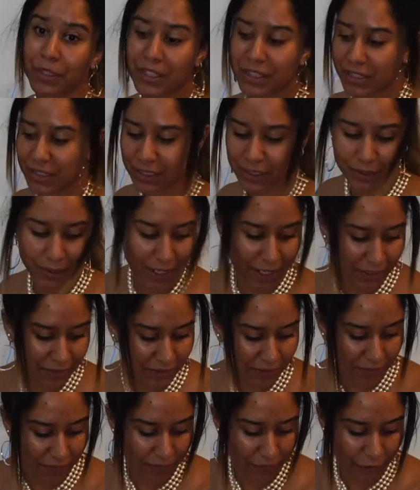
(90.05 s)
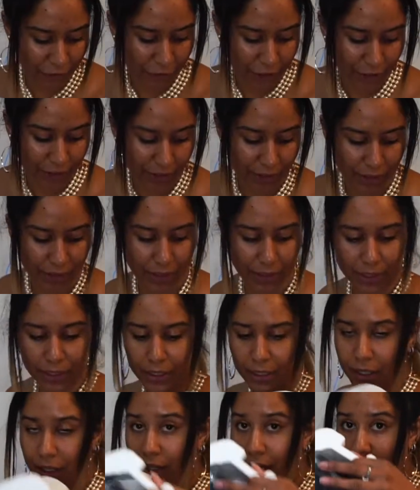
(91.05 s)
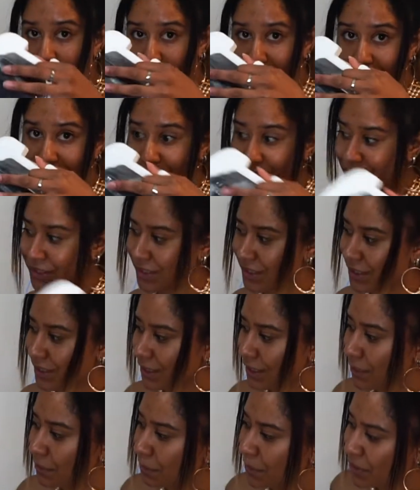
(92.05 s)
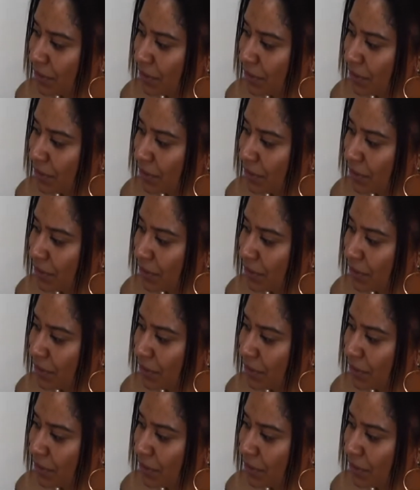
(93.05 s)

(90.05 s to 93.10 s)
It still has the footer, as you can see, but